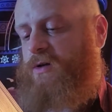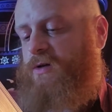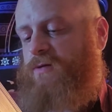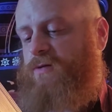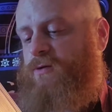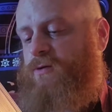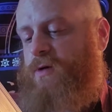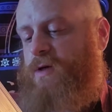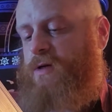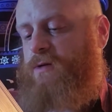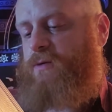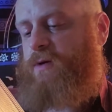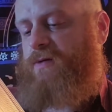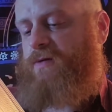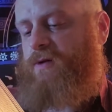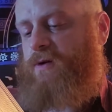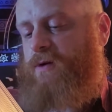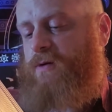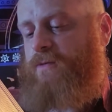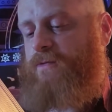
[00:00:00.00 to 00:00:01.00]
of Green
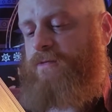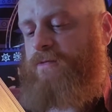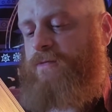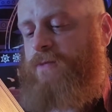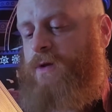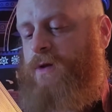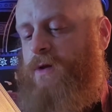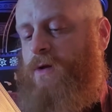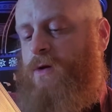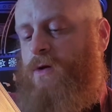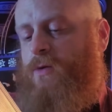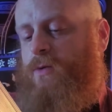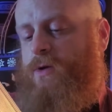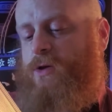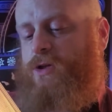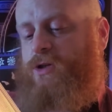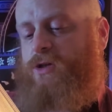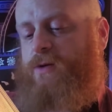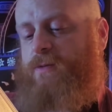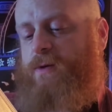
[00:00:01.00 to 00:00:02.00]
River,
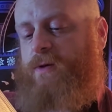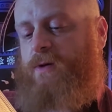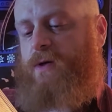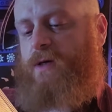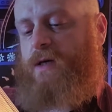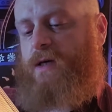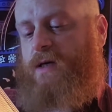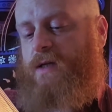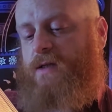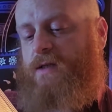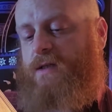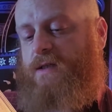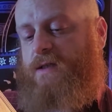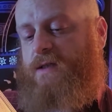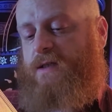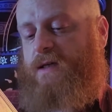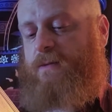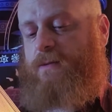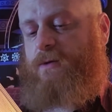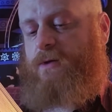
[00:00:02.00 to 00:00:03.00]
which communicates in
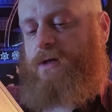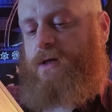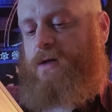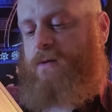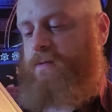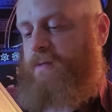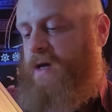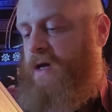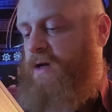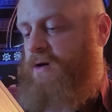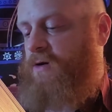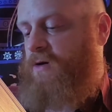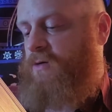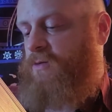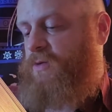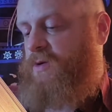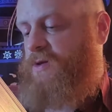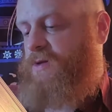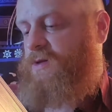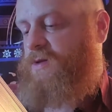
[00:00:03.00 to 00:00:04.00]
some occult manner
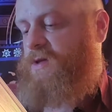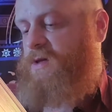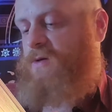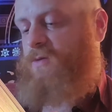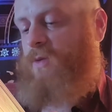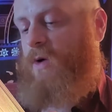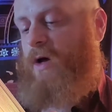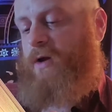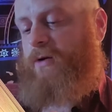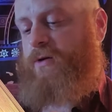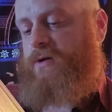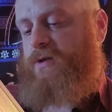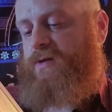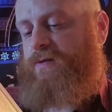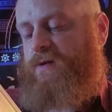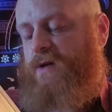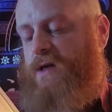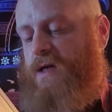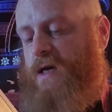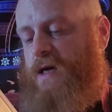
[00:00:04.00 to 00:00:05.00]
with the waters
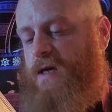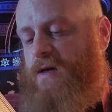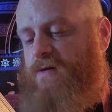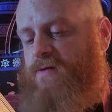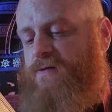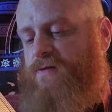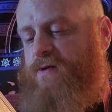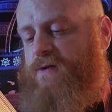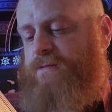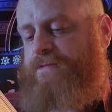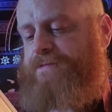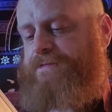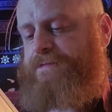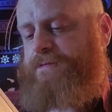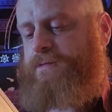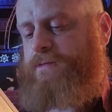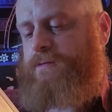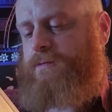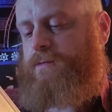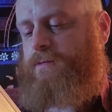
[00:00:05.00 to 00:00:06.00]
of the cave.
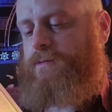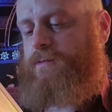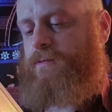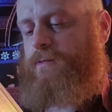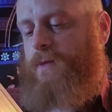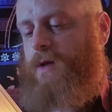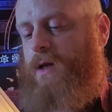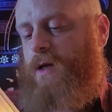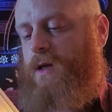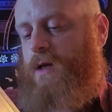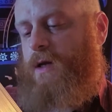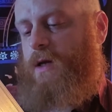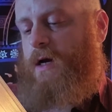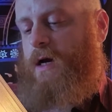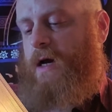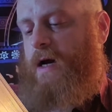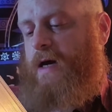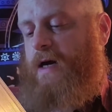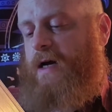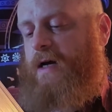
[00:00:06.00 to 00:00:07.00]

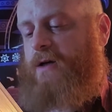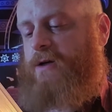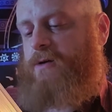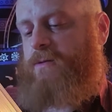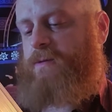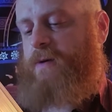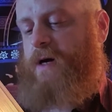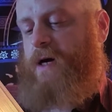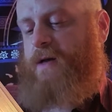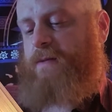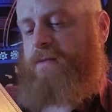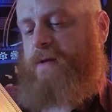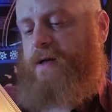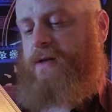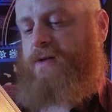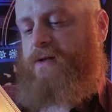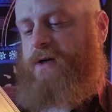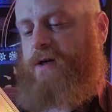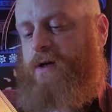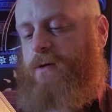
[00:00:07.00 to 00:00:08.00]
I occupied my
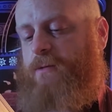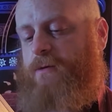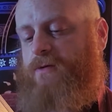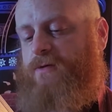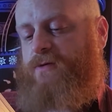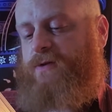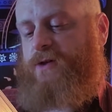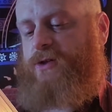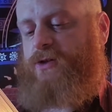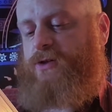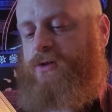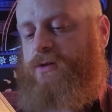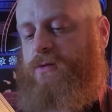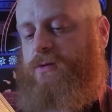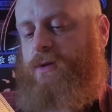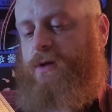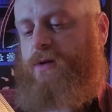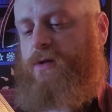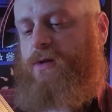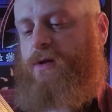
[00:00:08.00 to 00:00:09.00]
terrible vigil
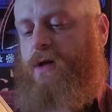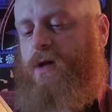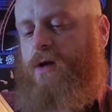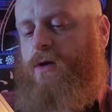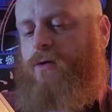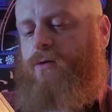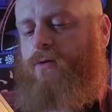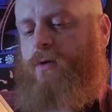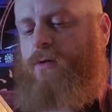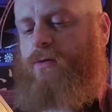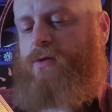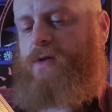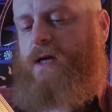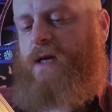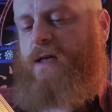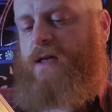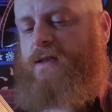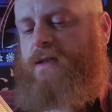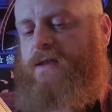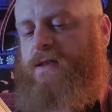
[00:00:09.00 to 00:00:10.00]
with
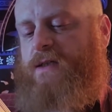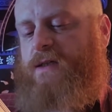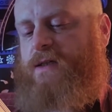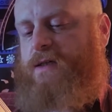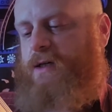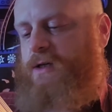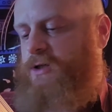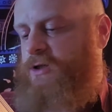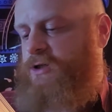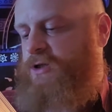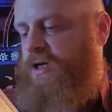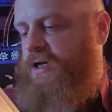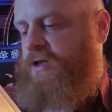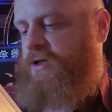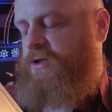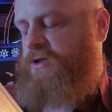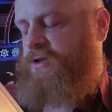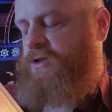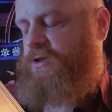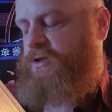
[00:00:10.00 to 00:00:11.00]
grotesque
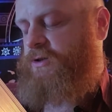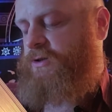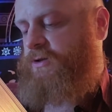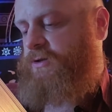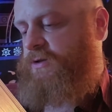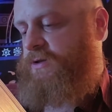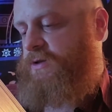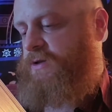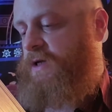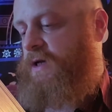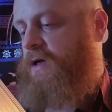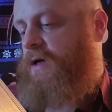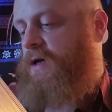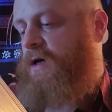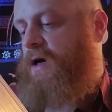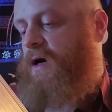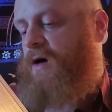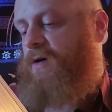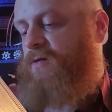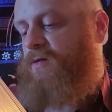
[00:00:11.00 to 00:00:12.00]
conjectures
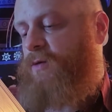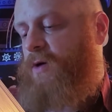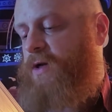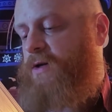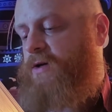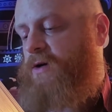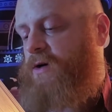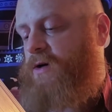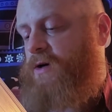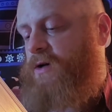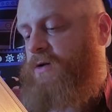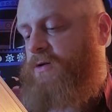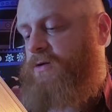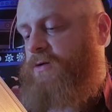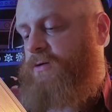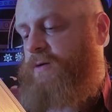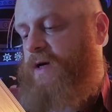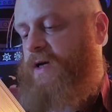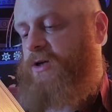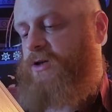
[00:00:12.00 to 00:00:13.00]
of what
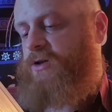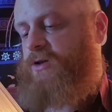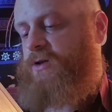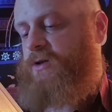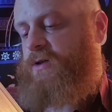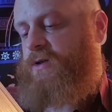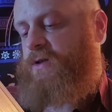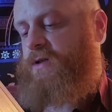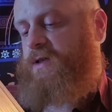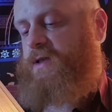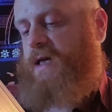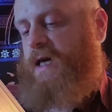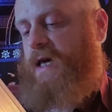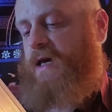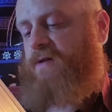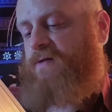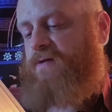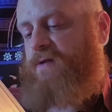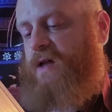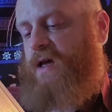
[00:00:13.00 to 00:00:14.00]
alterations
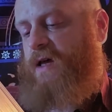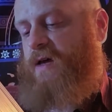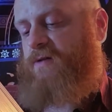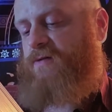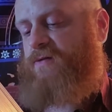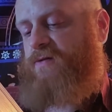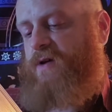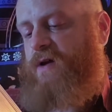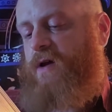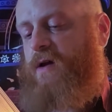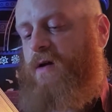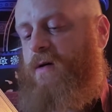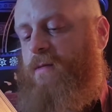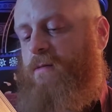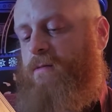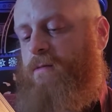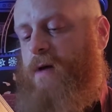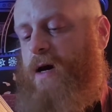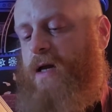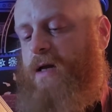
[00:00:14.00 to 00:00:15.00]
cave life
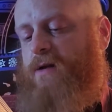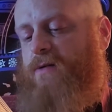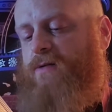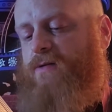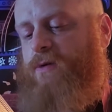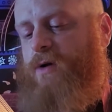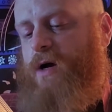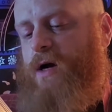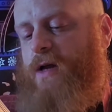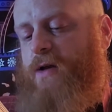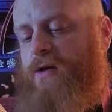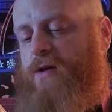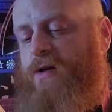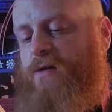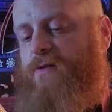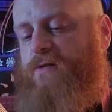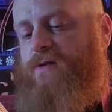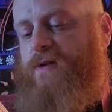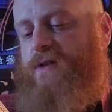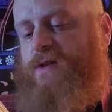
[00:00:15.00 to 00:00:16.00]
might have wrought in
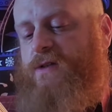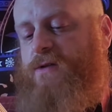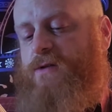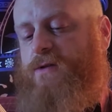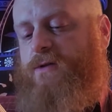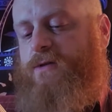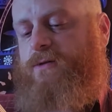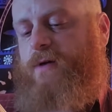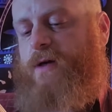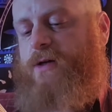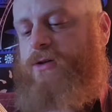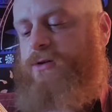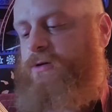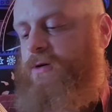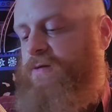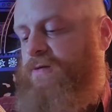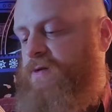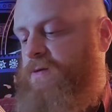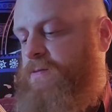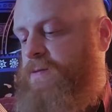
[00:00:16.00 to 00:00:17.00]
the physical
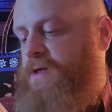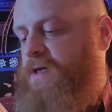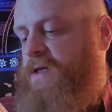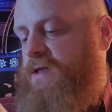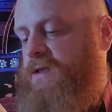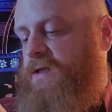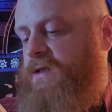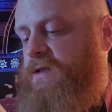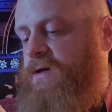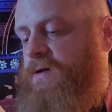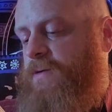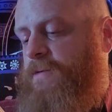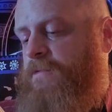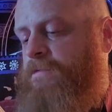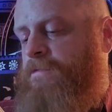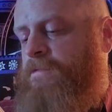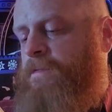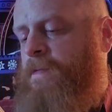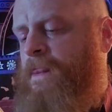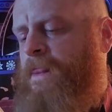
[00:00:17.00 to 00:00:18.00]
structure of the beast,
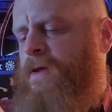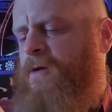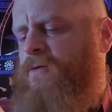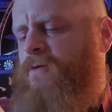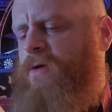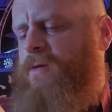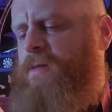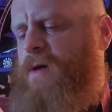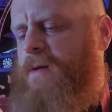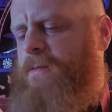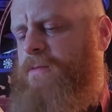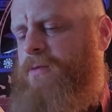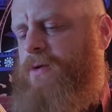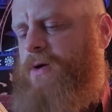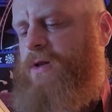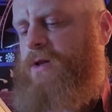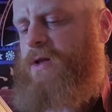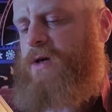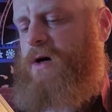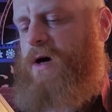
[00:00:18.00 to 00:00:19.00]

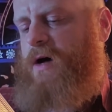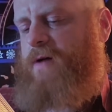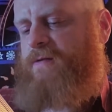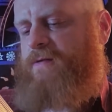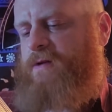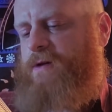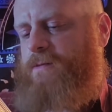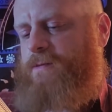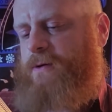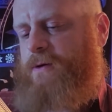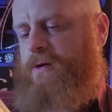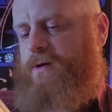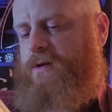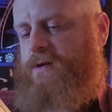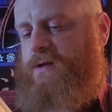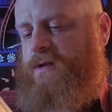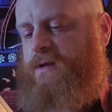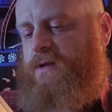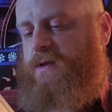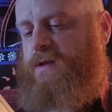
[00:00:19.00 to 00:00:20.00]
remembering the awful
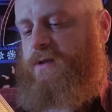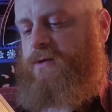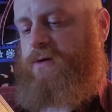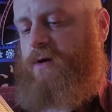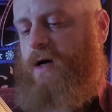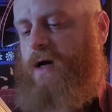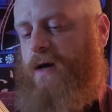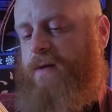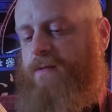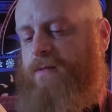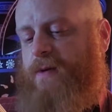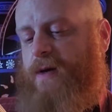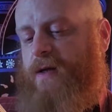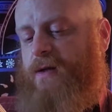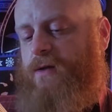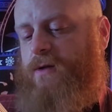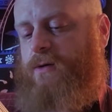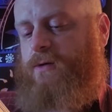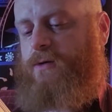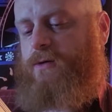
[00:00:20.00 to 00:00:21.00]
appearances ascribed by
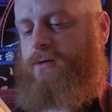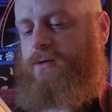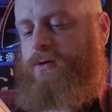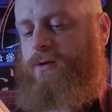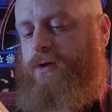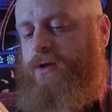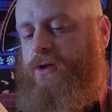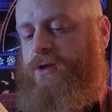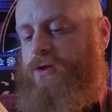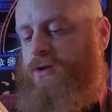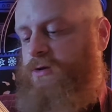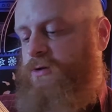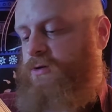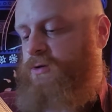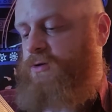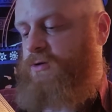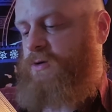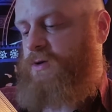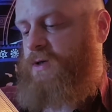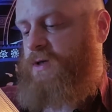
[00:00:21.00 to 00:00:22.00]
local tradition
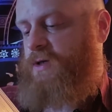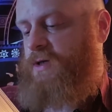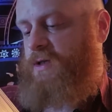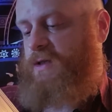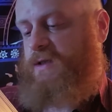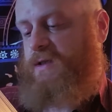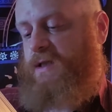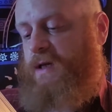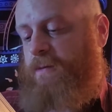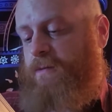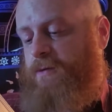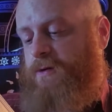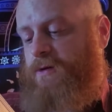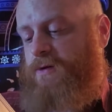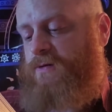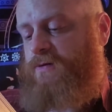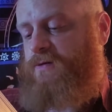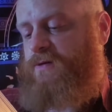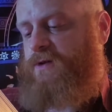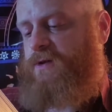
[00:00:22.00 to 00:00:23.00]
to the
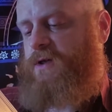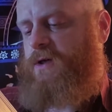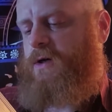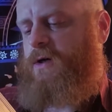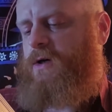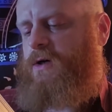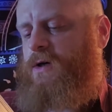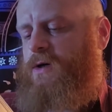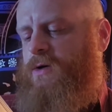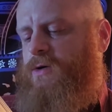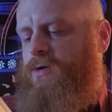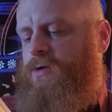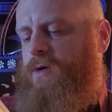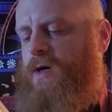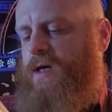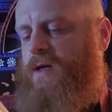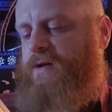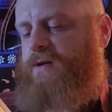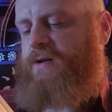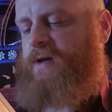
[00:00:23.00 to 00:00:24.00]
consumptives who
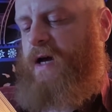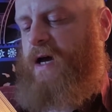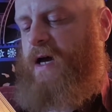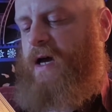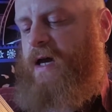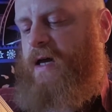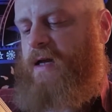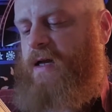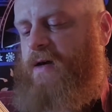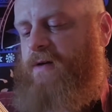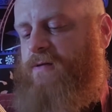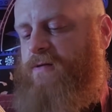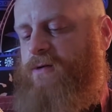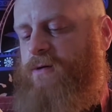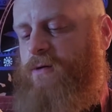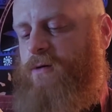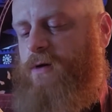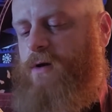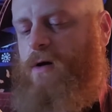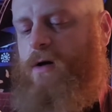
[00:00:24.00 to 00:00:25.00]
had died
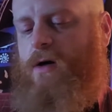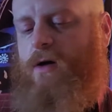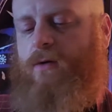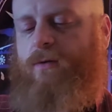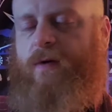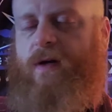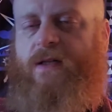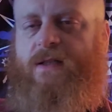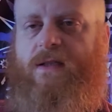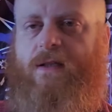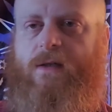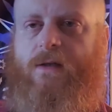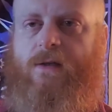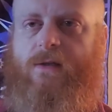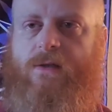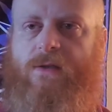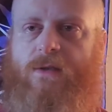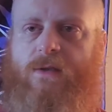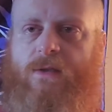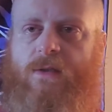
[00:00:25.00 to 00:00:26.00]
after long
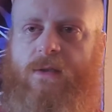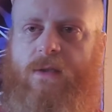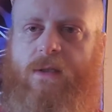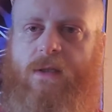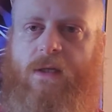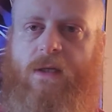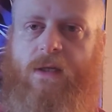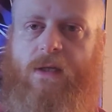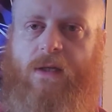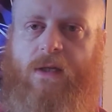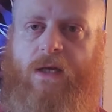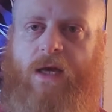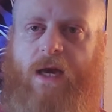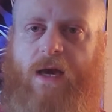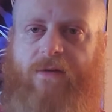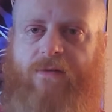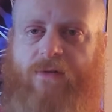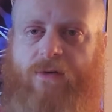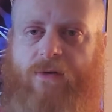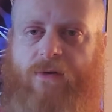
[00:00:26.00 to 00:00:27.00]
residence in the
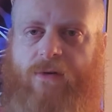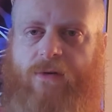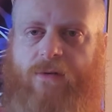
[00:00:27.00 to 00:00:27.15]
cavern.